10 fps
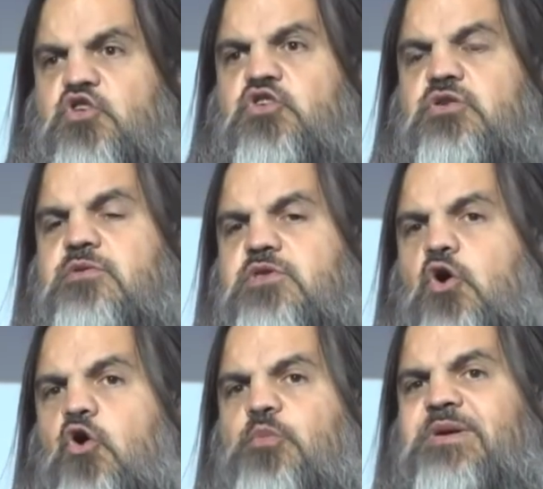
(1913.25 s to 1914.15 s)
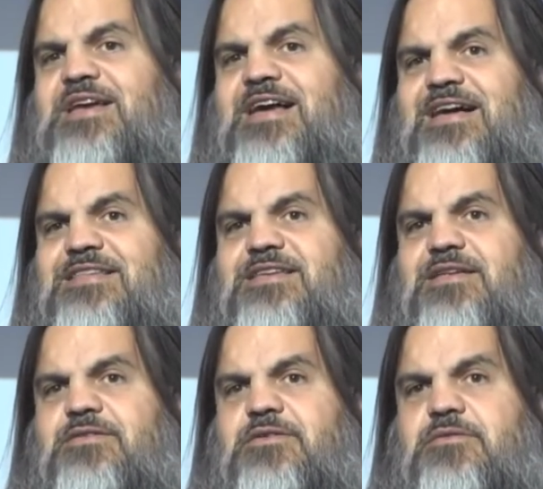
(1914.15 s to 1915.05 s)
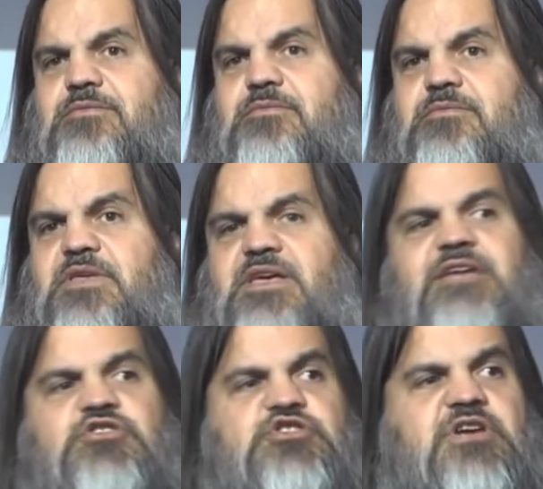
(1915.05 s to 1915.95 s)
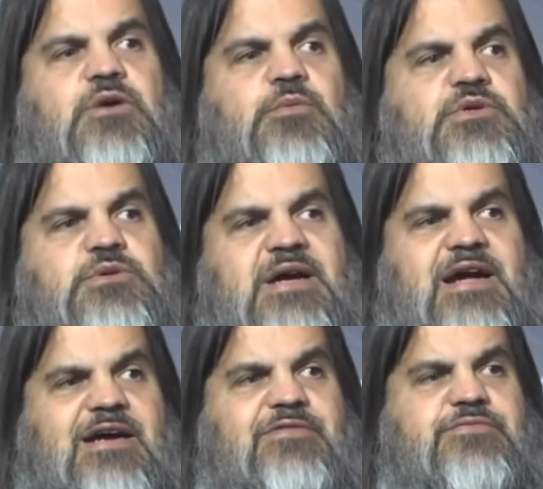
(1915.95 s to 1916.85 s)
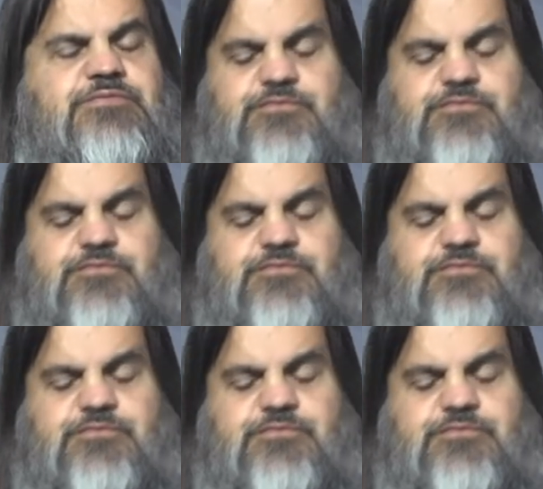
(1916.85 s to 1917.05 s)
Use open content and share what you have.